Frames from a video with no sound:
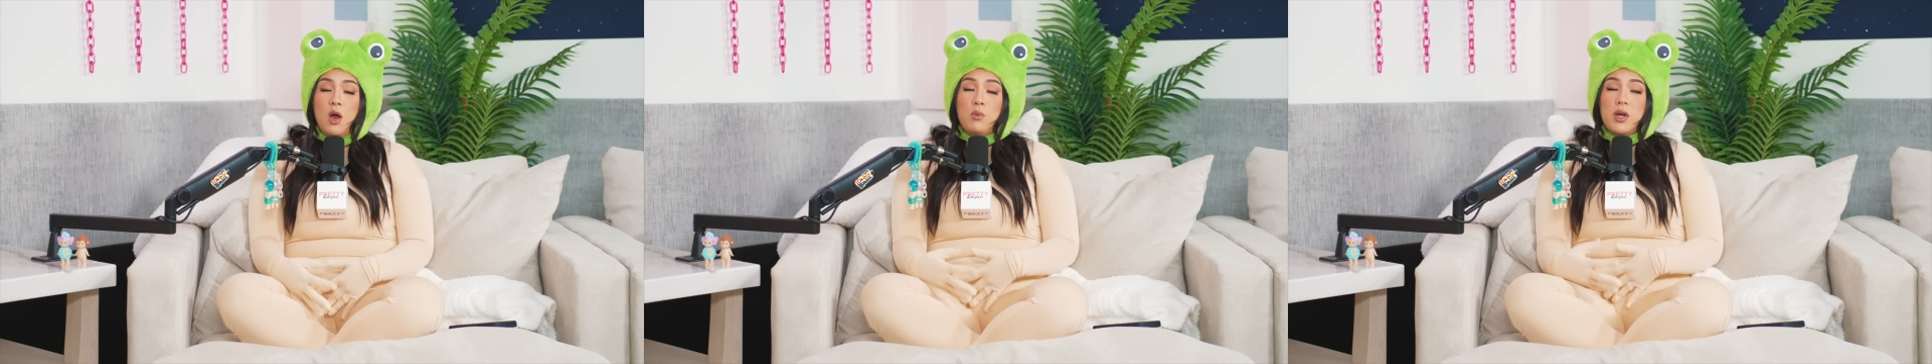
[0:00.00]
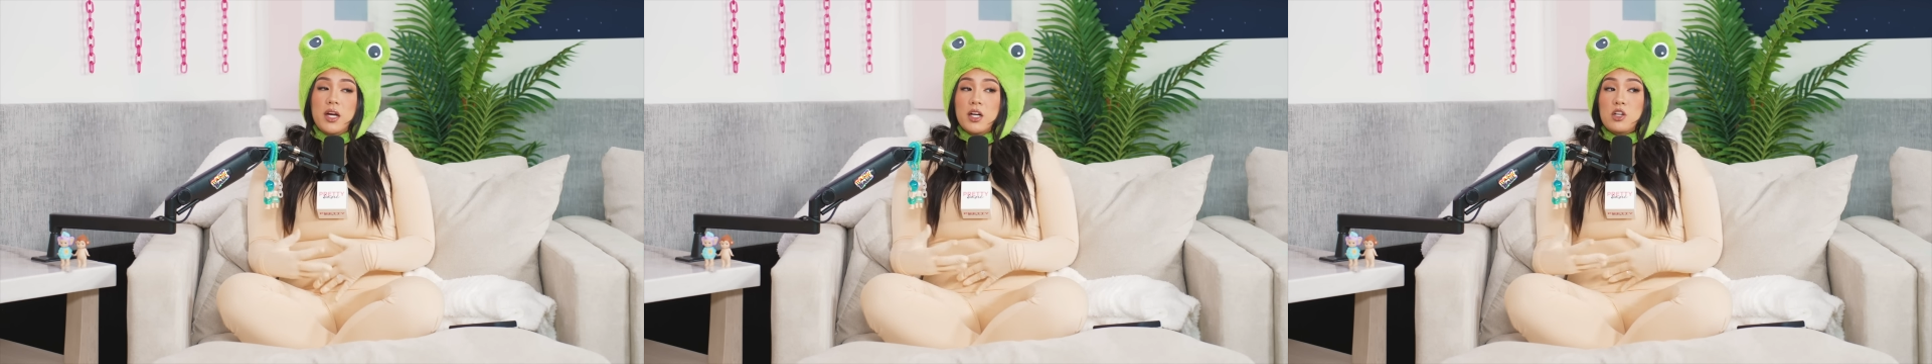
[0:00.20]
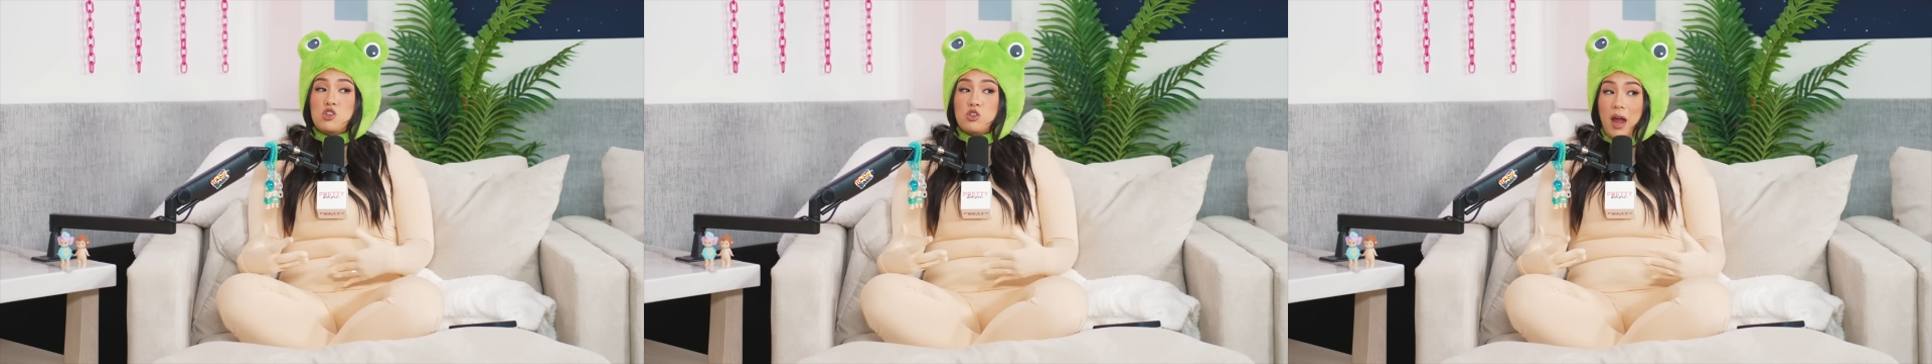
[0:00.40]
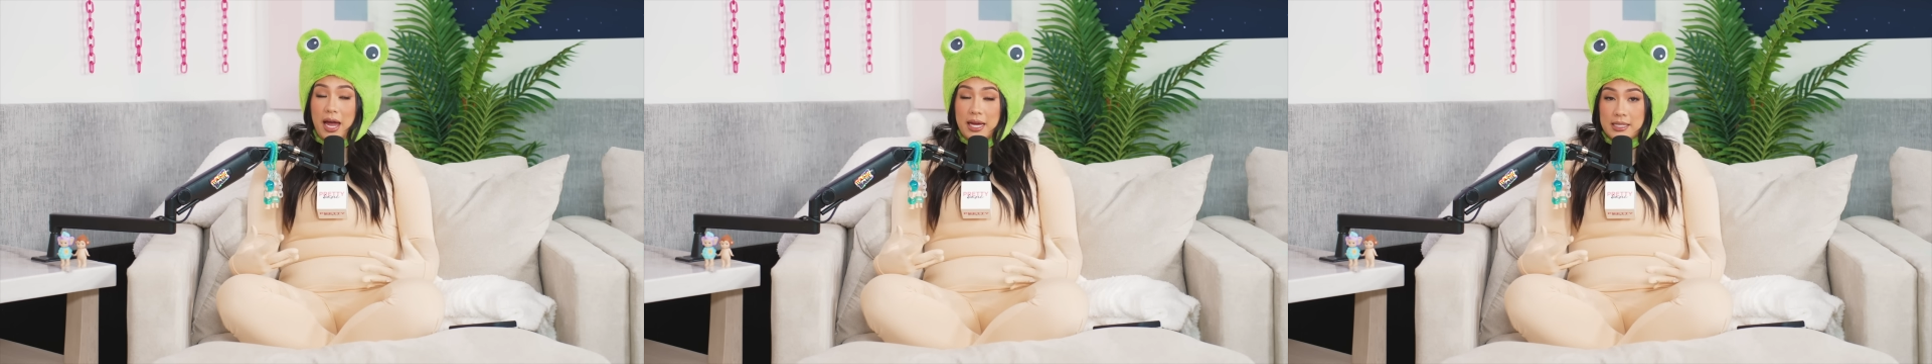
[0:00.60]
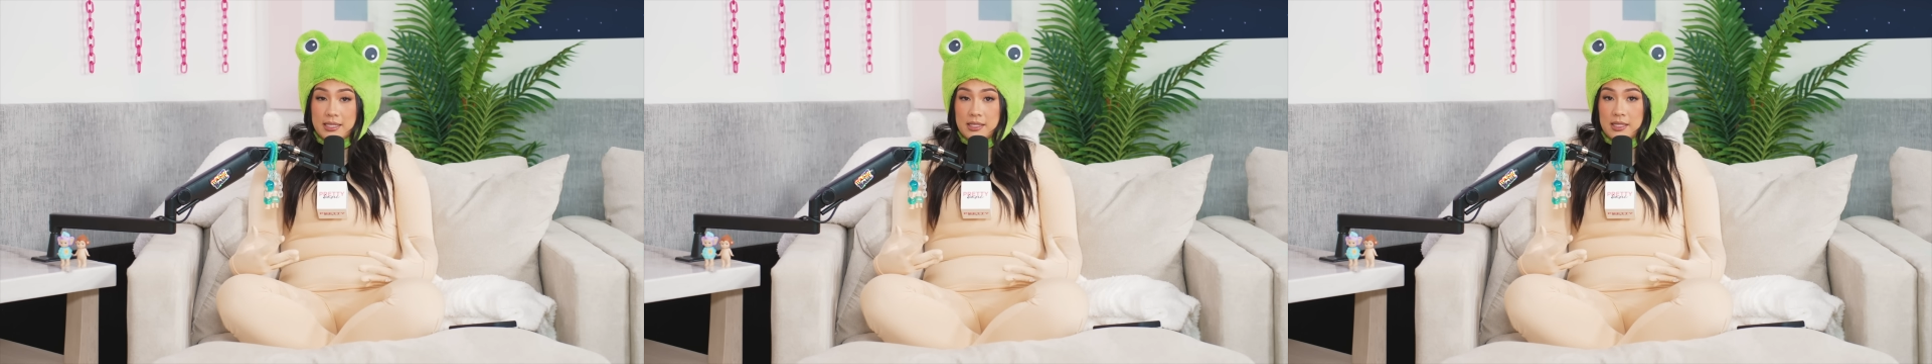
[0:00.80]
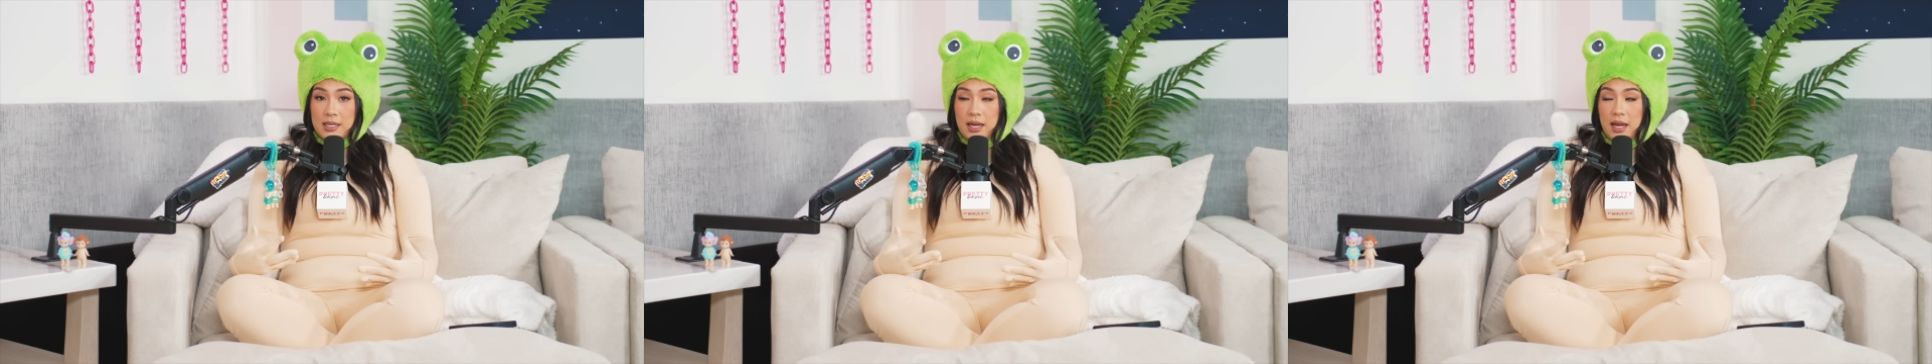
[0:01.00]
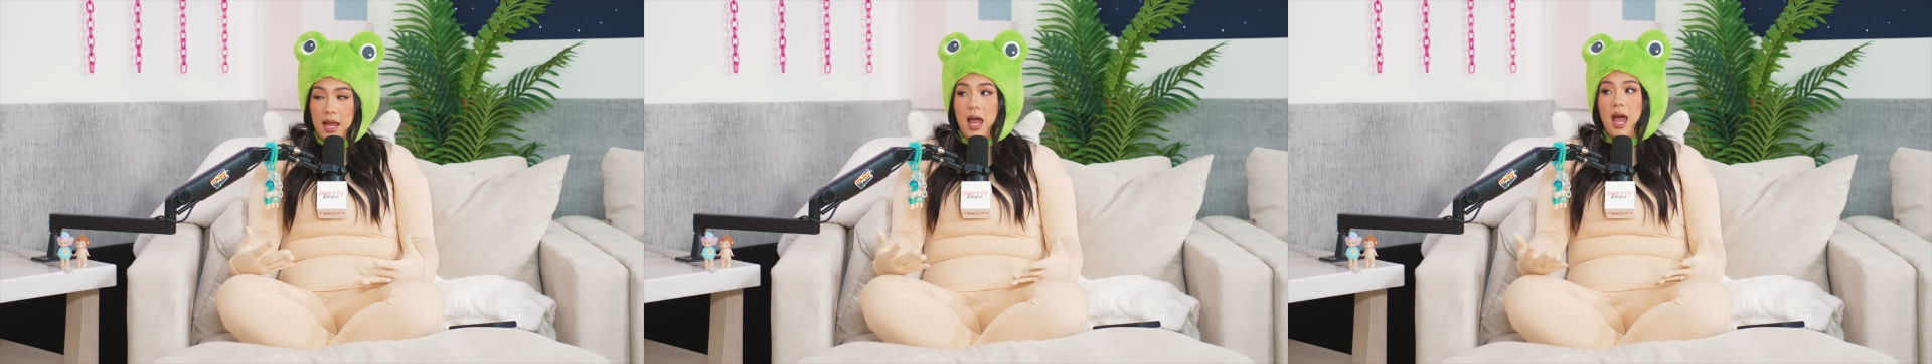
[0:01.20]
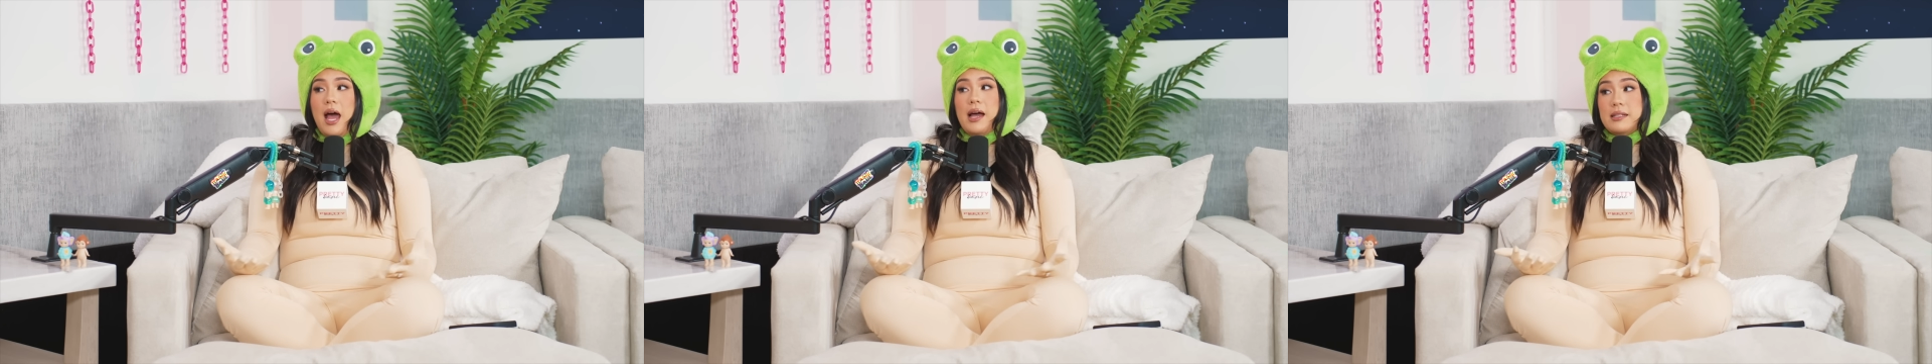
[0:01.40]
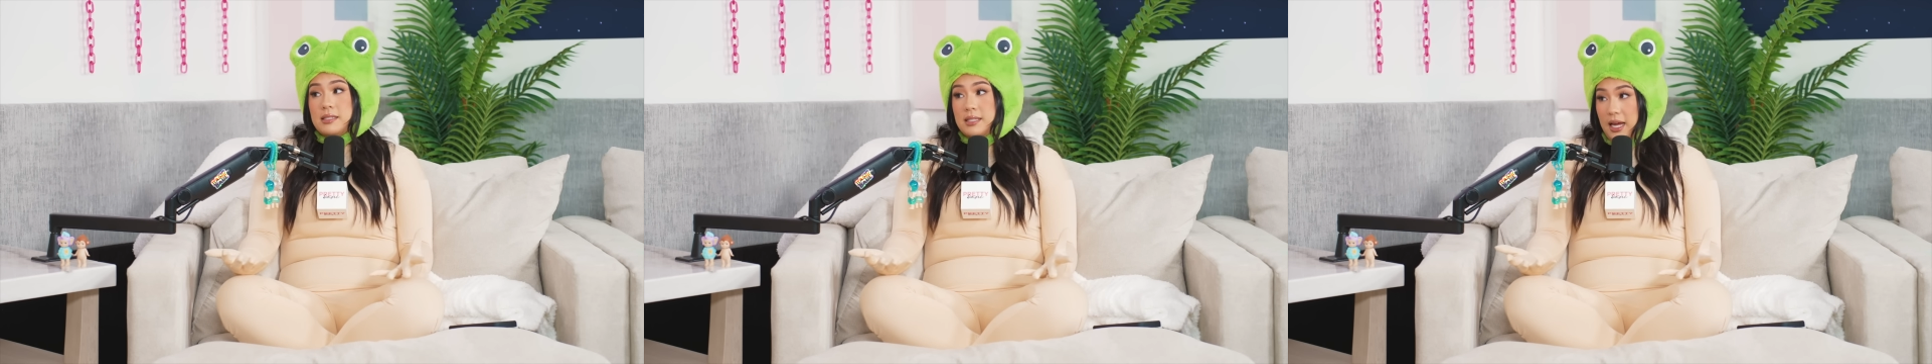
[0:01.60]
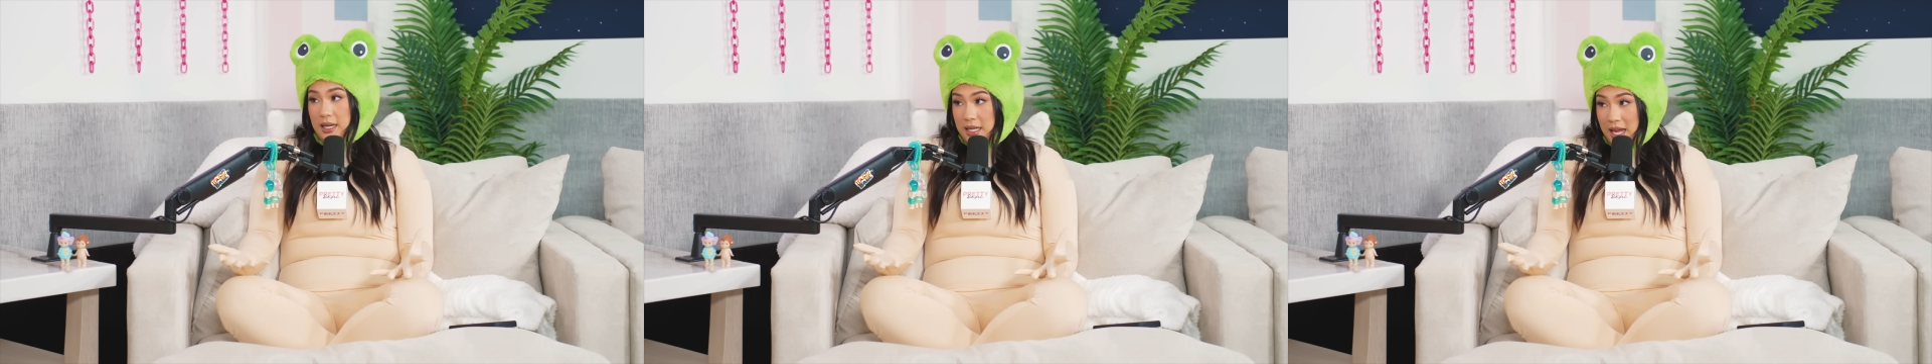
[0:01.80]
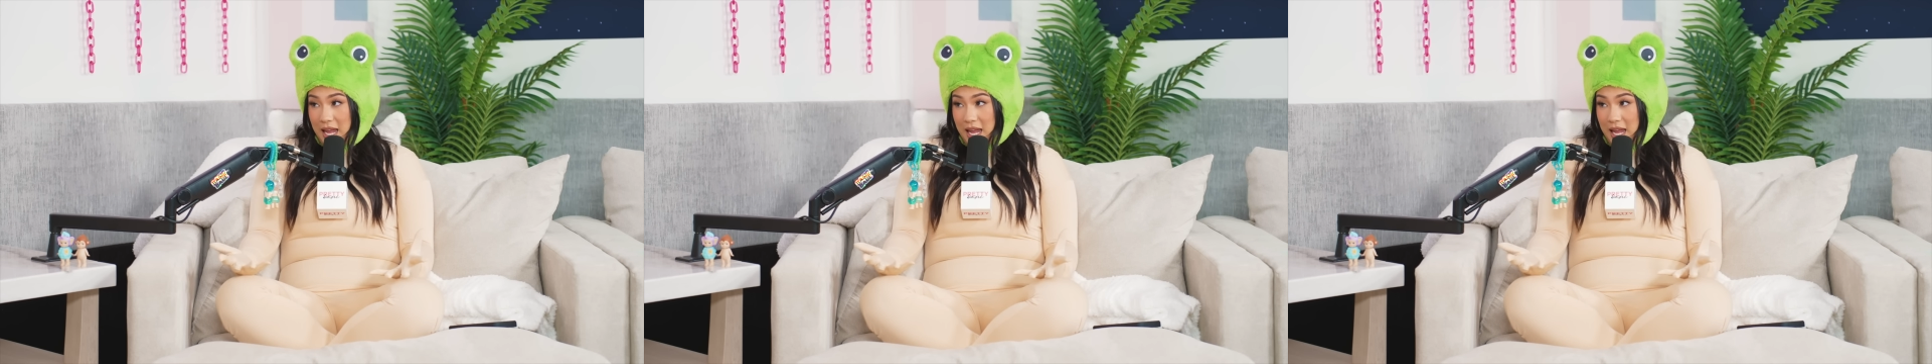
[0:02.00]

We are dressed as Sonny